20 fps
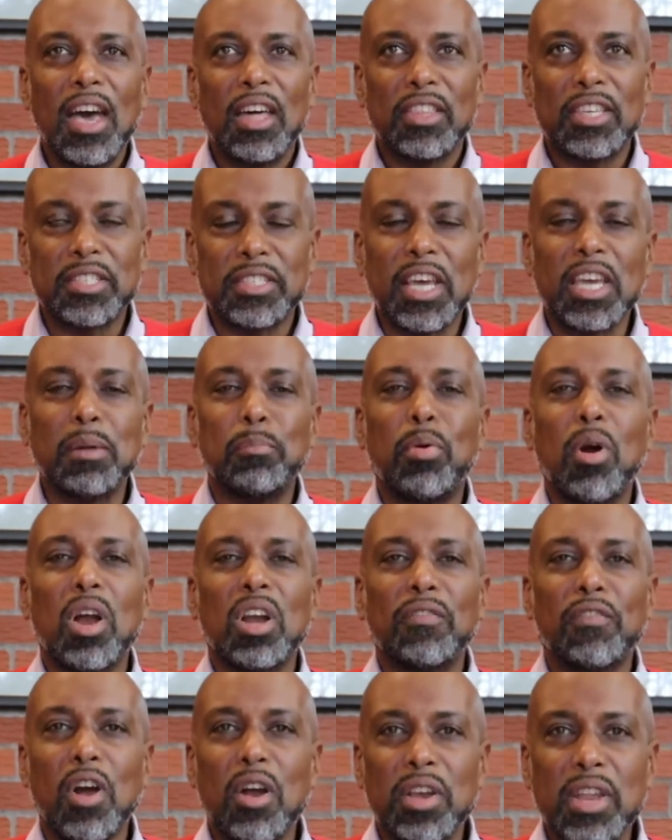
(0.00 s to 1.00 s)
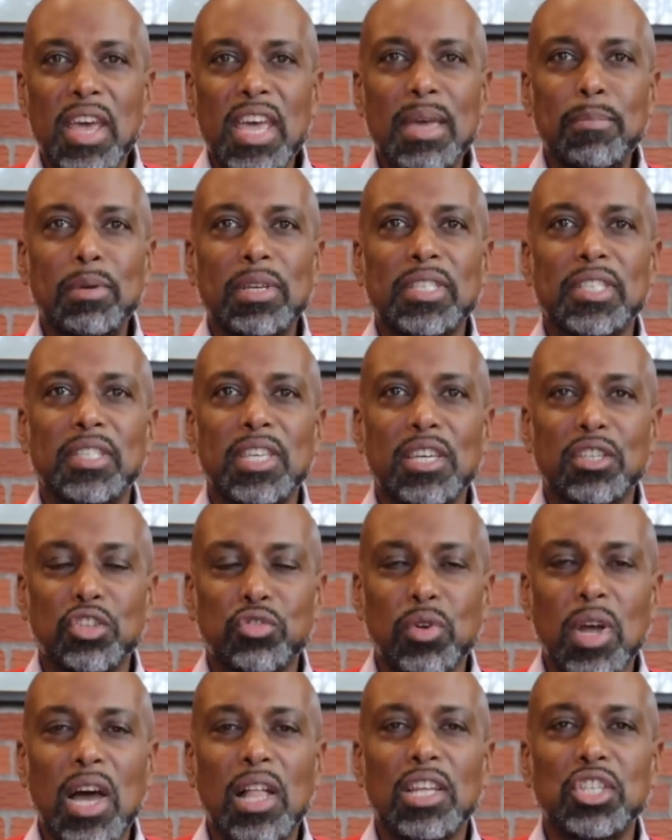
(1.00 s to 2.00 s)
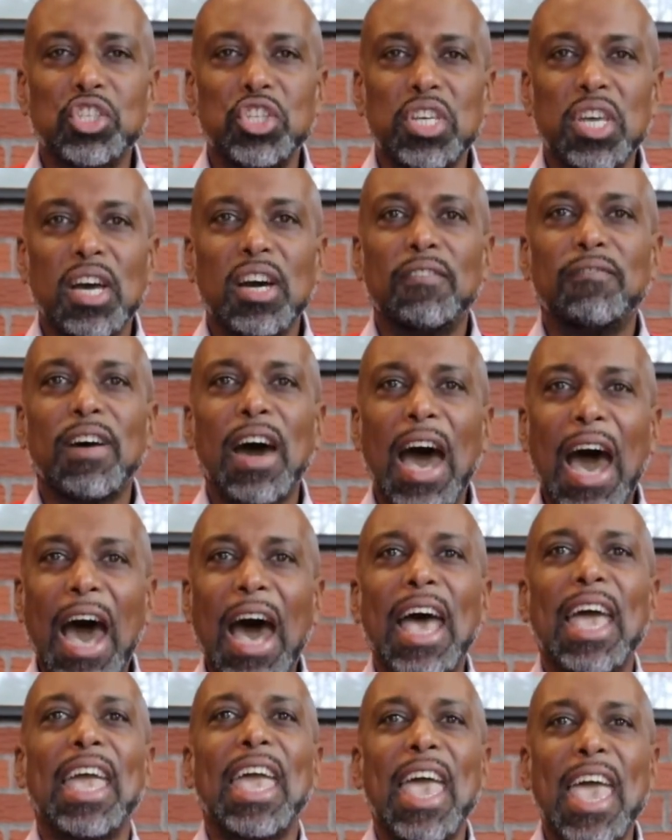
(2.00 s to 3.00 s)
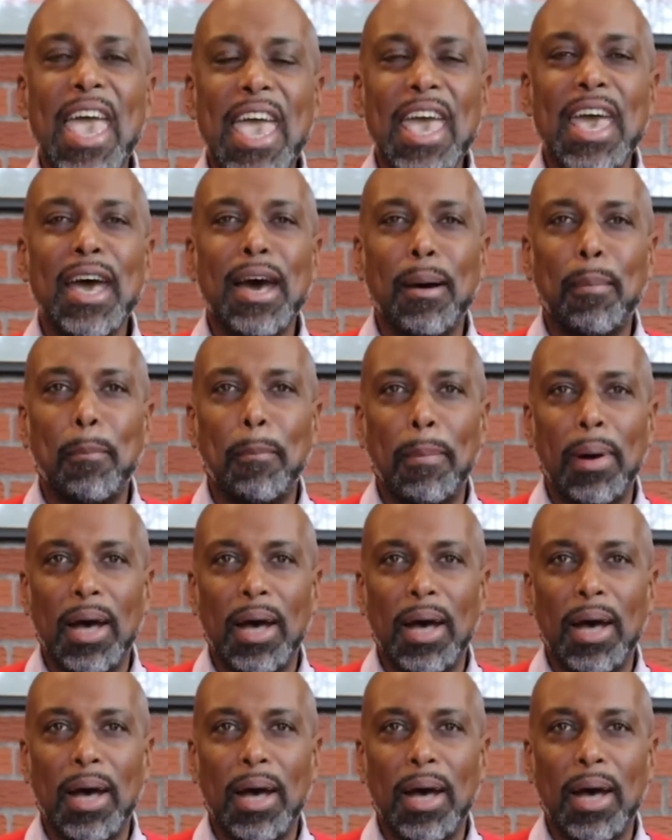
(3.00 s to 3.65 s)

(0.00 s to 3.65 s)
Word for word: the second part of our name is the astrology of I am.